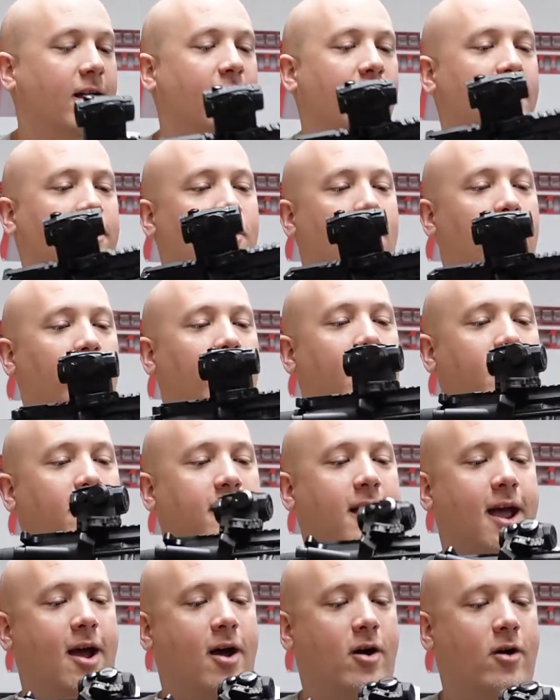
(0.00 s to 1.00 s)
And I don't
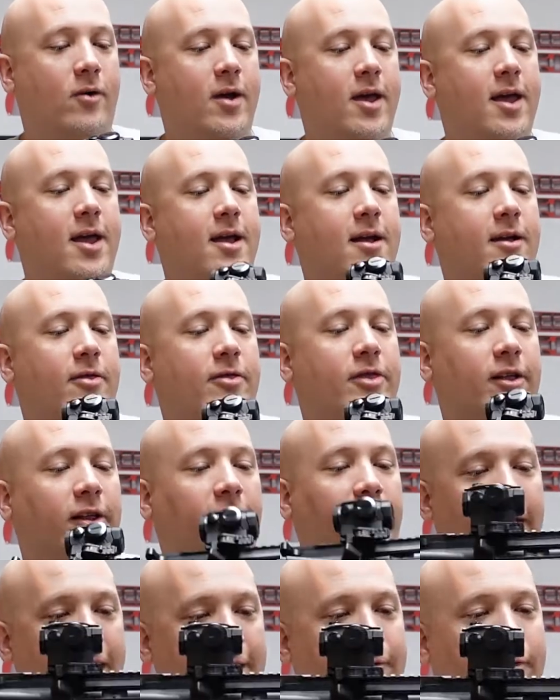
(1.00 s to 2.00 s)
like how the
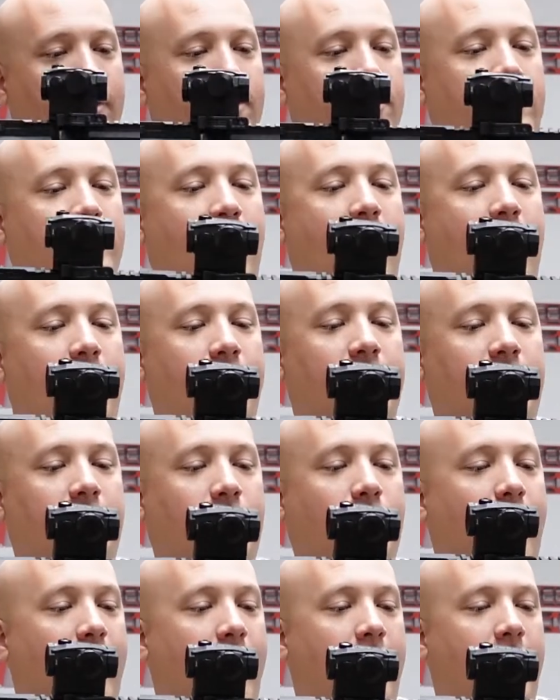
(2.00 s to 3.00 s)
levers on this
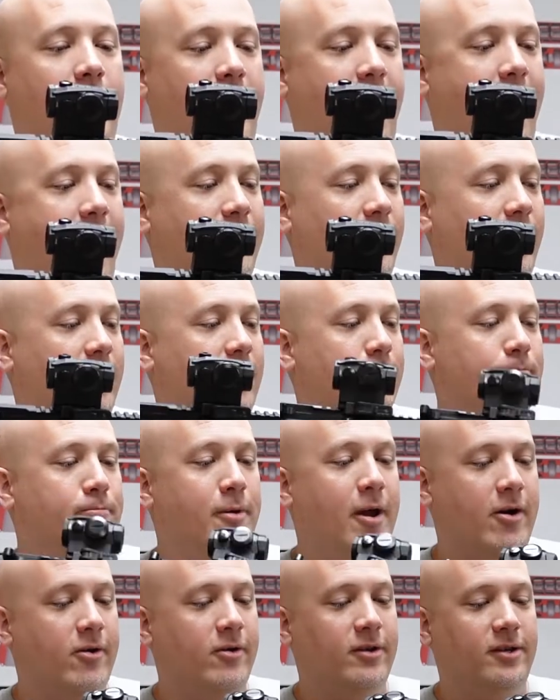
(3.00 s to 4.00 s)
Cry Havoc
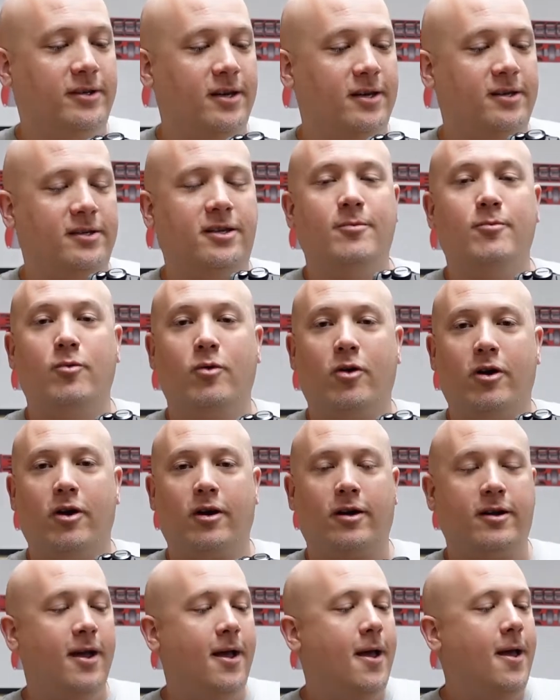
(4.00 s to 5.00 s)
barrel system
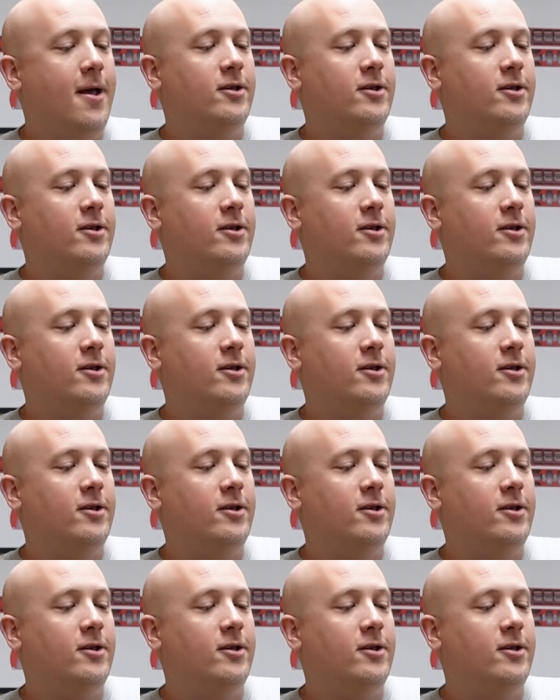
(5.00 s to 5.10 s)
work.